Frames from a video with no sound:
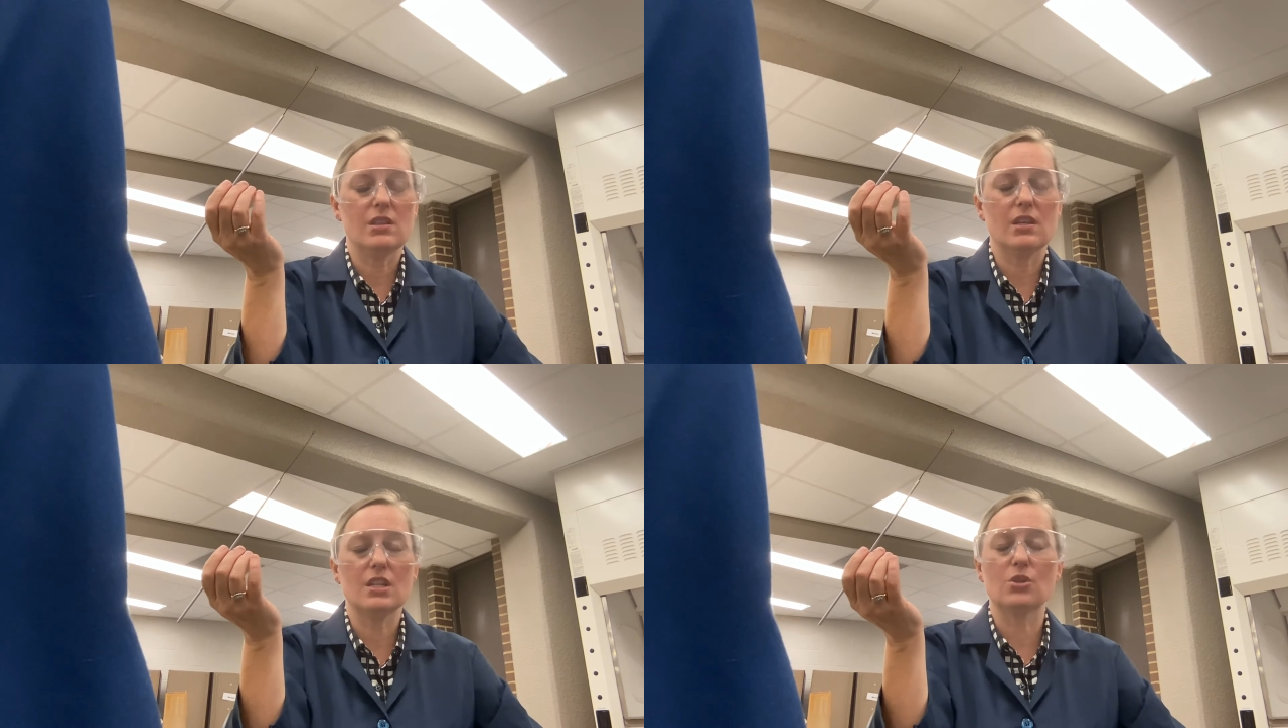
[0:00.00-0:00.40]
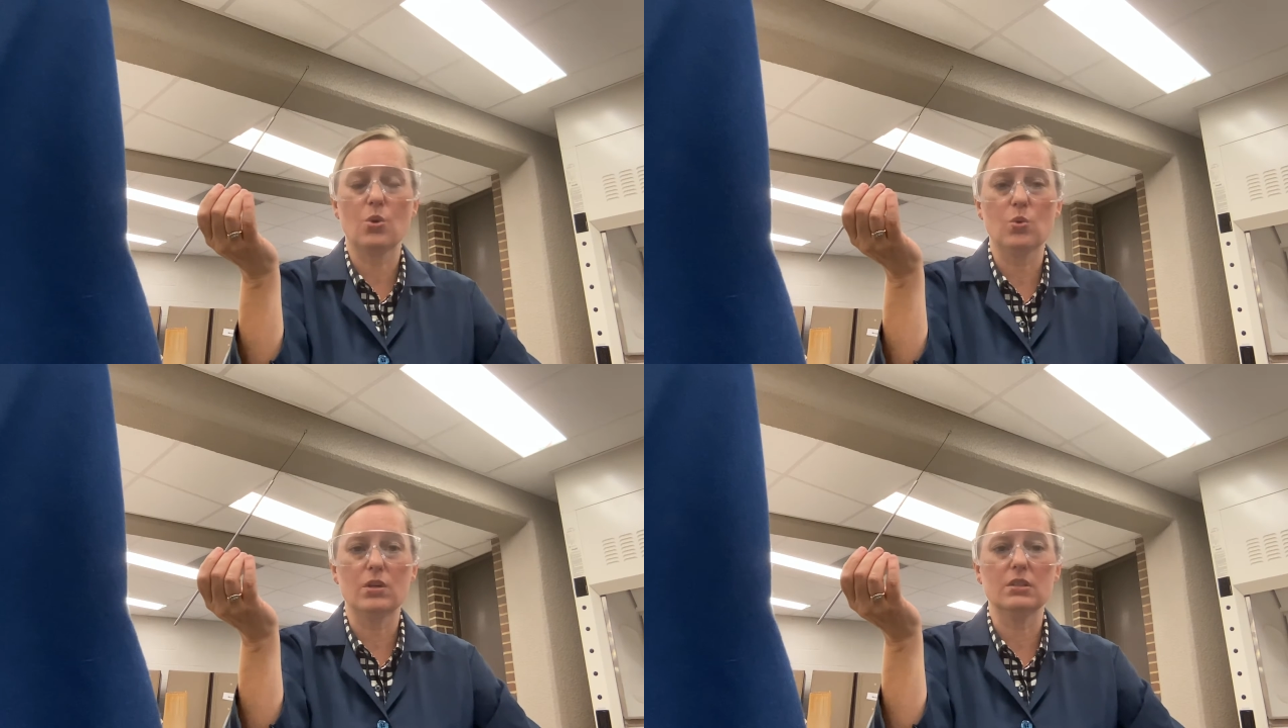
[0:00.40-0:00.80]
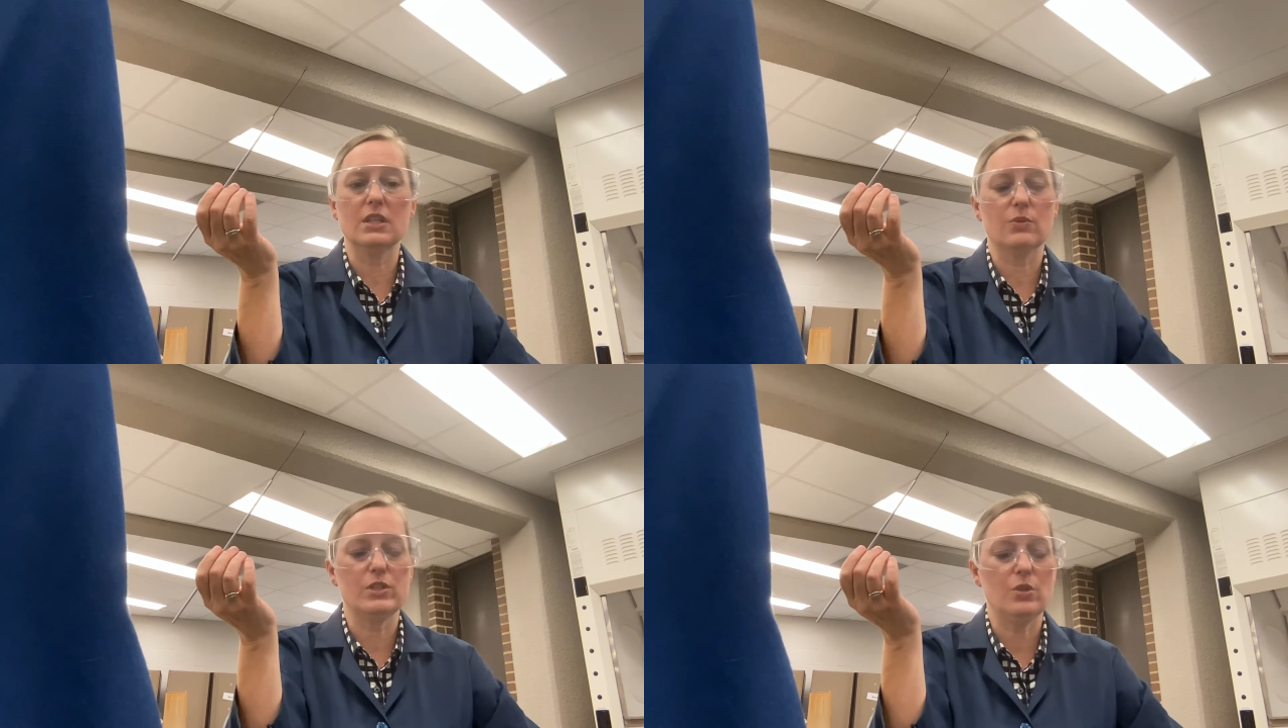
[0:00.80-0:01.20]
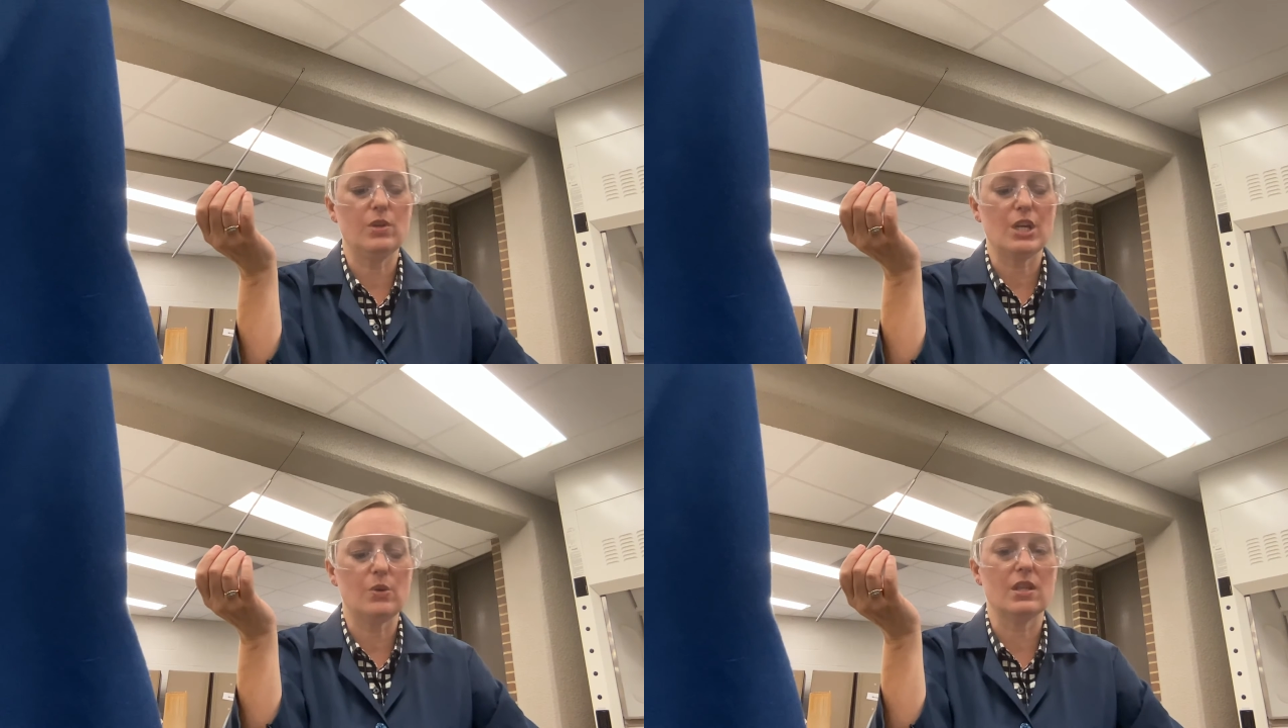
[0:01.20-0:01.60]
that it's cool is when you
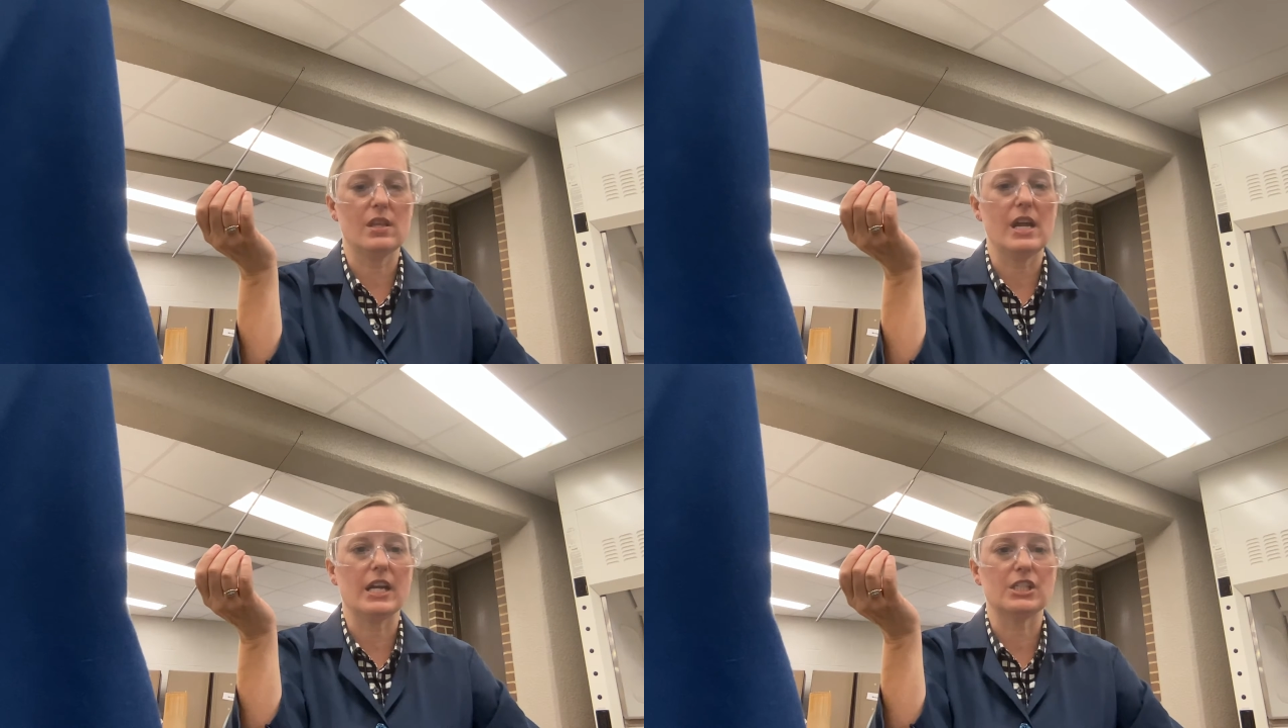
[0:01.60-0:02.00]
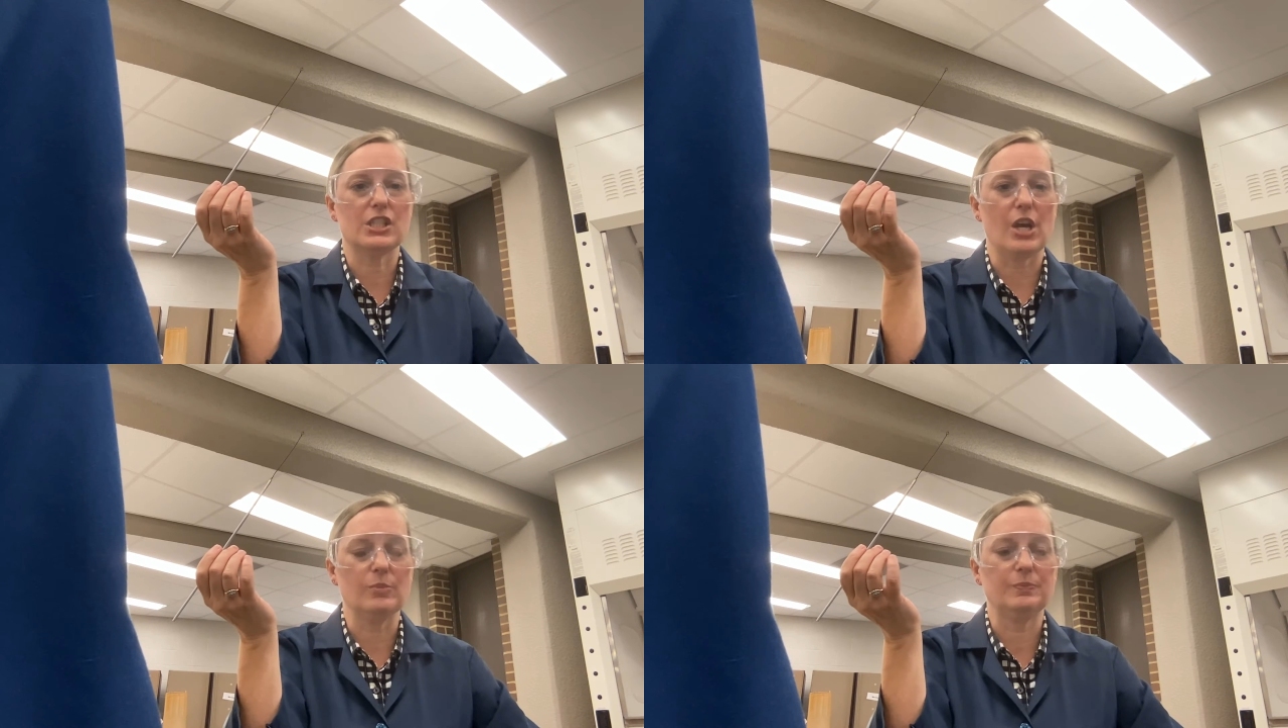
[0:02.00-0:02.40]
would go to the next zone.